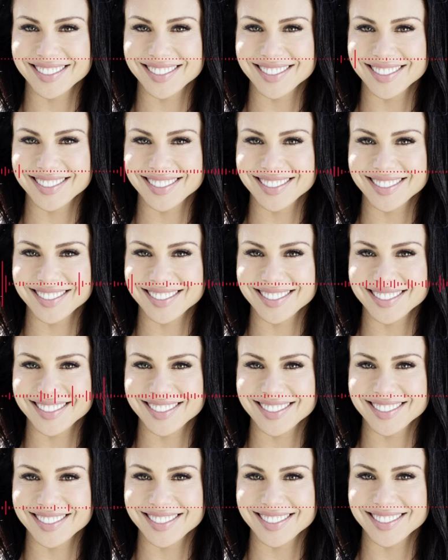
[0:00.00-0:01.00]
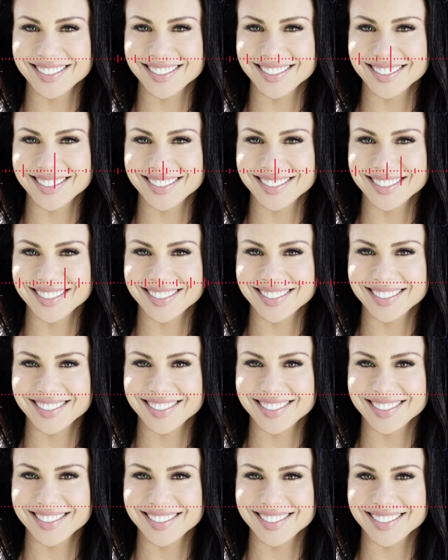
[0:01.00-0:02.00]
you know, they're going out for
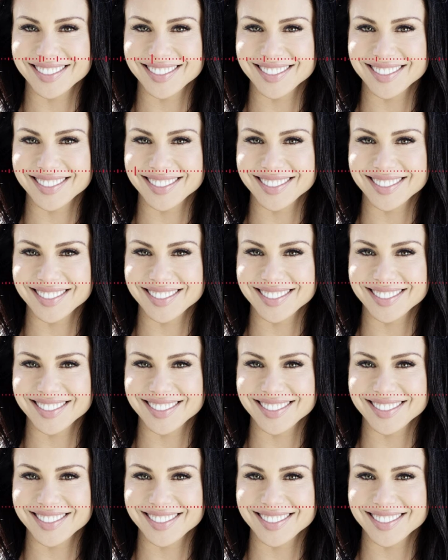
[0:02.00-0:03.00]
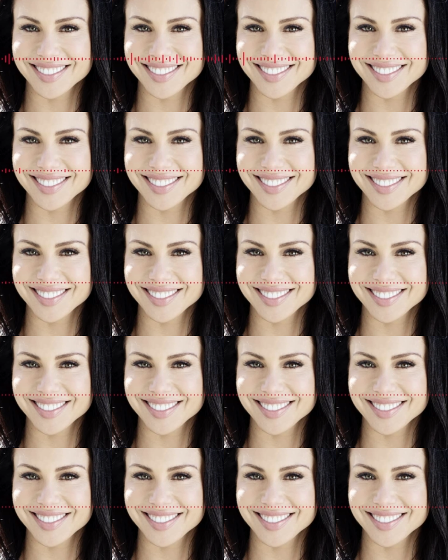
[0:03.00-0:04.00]
long 10, 20
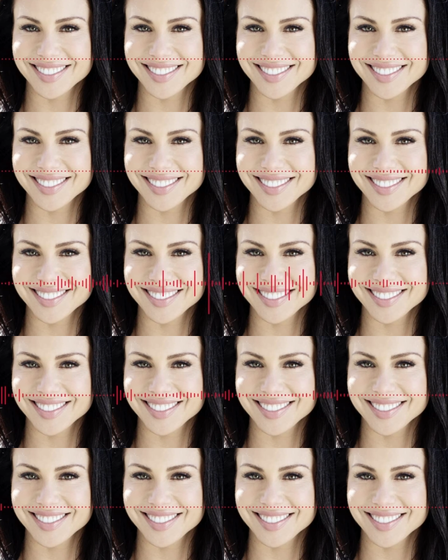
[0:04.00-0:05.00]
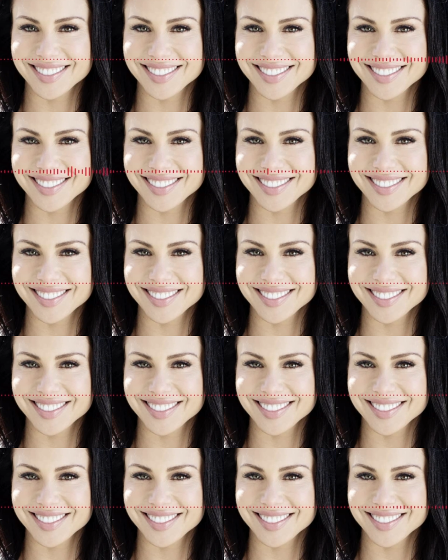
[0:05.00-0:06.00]
hours. It's not,
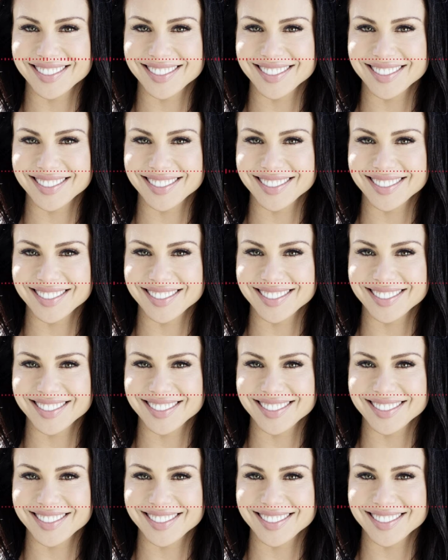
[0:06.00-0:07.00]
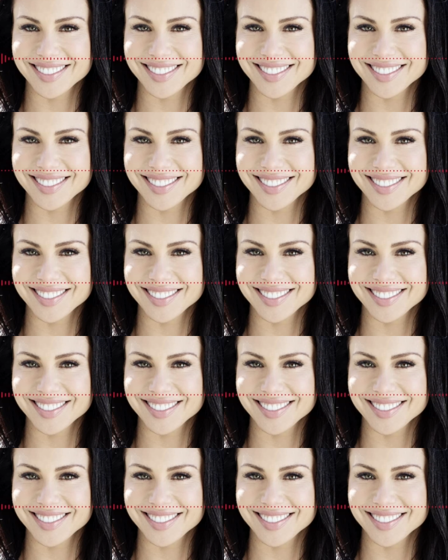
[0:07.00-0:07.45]
you know, it's kind of, they need fuel.